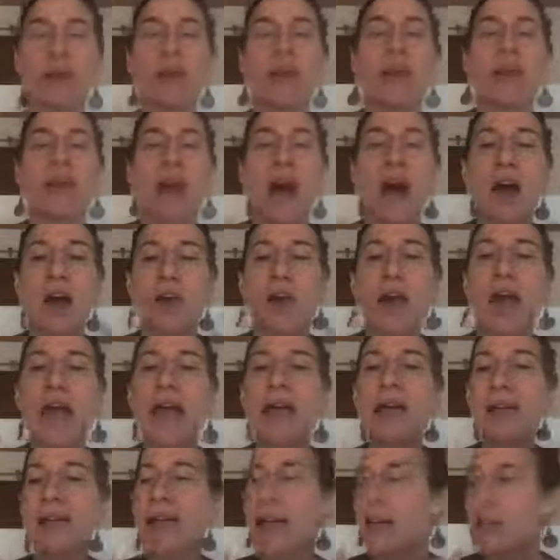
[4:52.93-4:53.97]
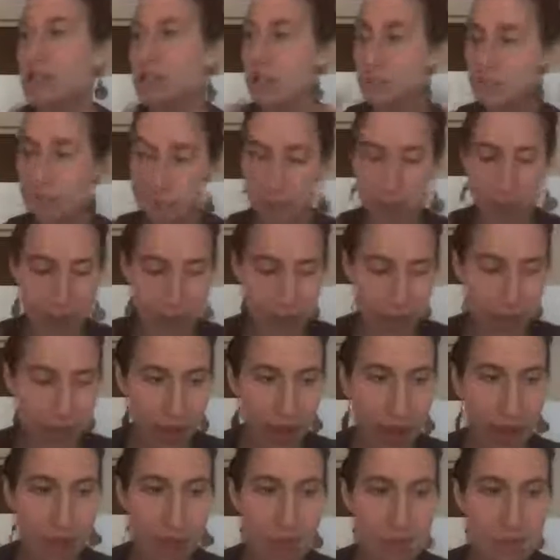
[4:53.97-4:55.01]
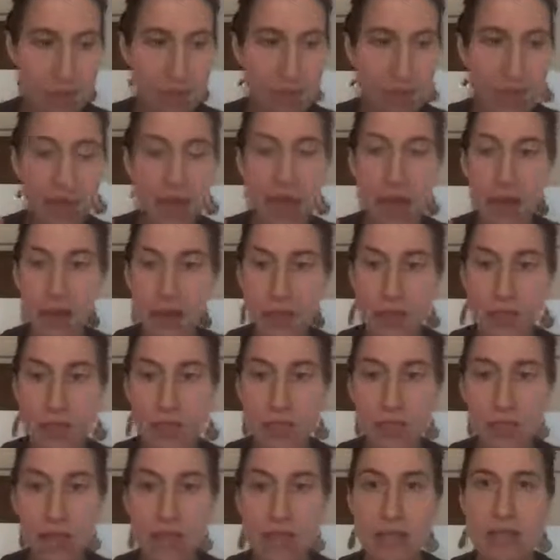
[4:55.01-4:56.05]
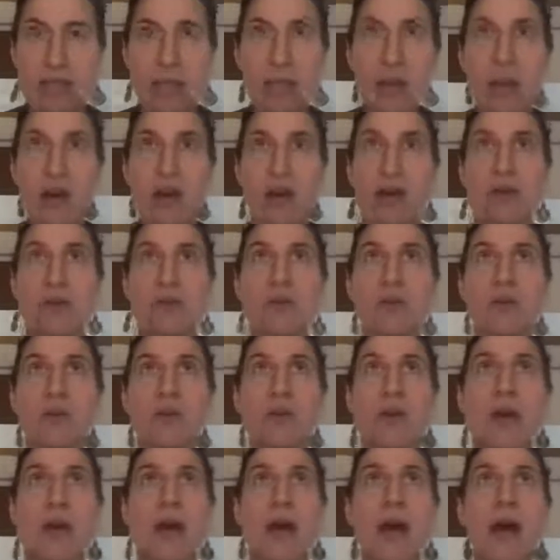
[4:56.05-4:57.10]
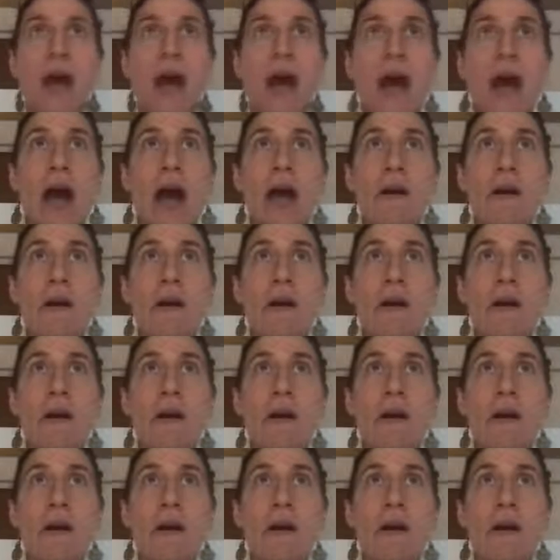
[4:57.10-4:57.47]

I will, okay, I just, by okay, I mean an utter sense of